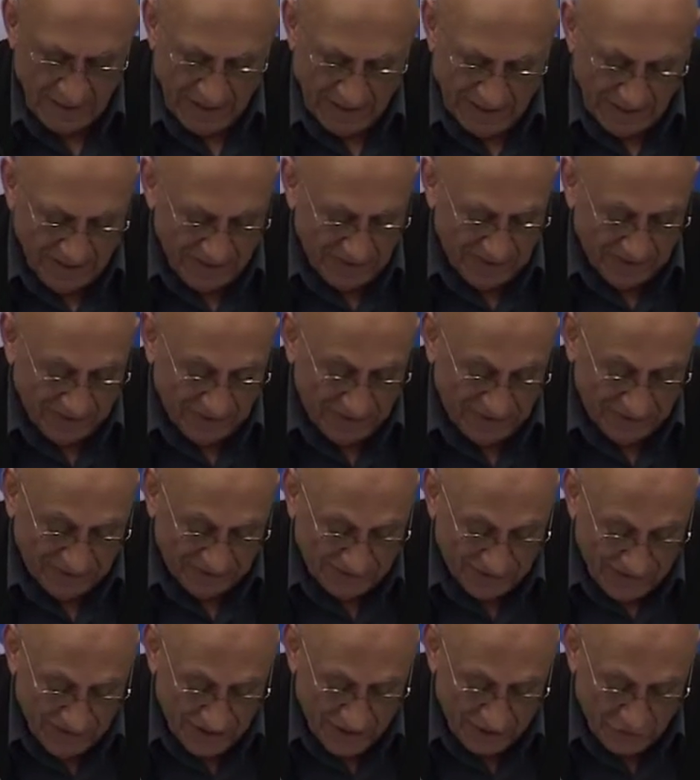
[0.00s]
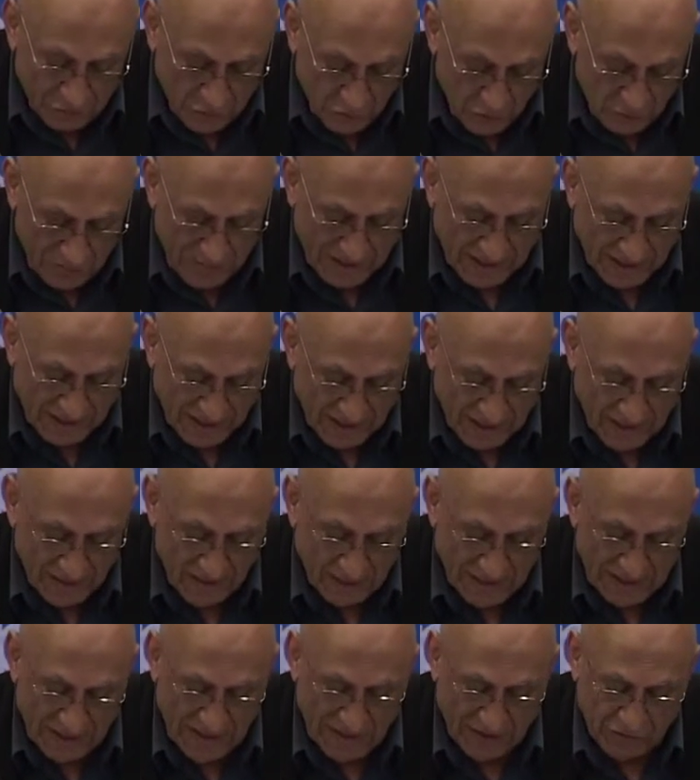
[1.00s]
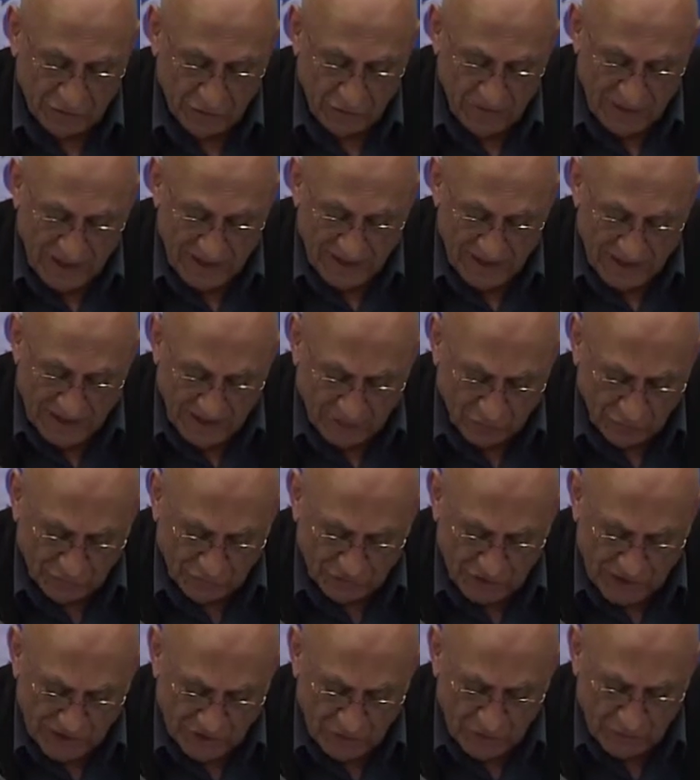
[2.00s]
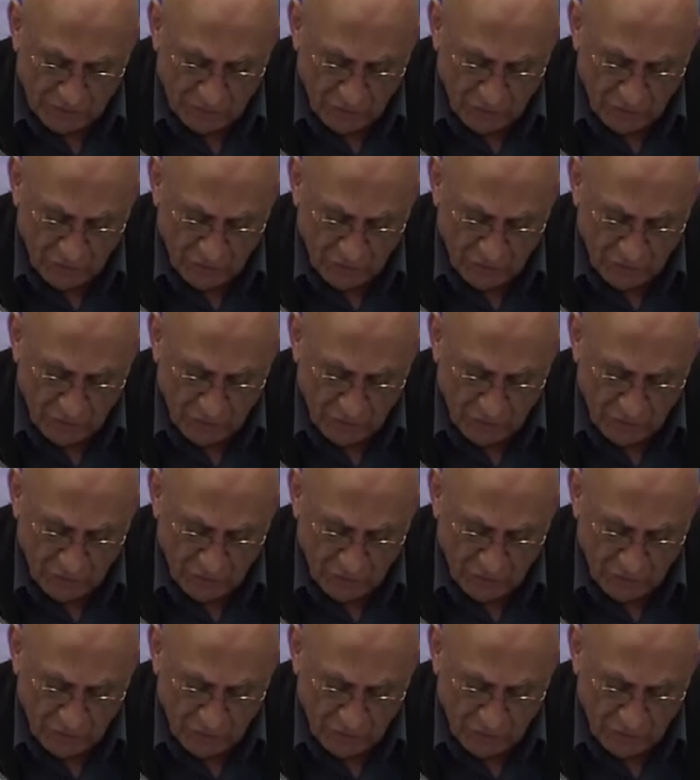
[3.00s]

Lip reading: And it is this inner domain that has remained outside the